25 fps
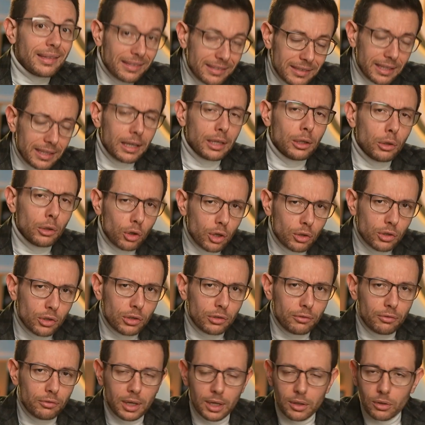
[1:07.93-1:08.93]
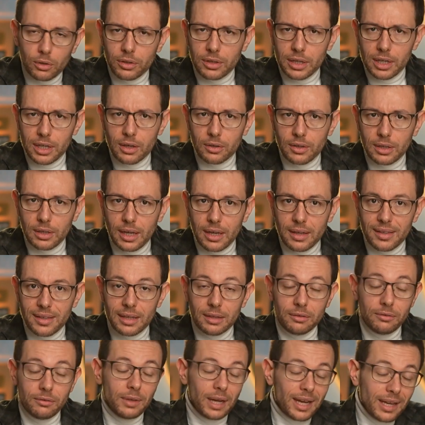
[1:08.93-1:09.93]
the second largest fire in the area,
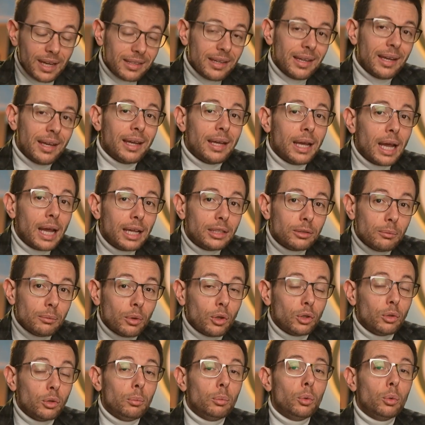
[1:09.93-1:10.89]
in fact, has burned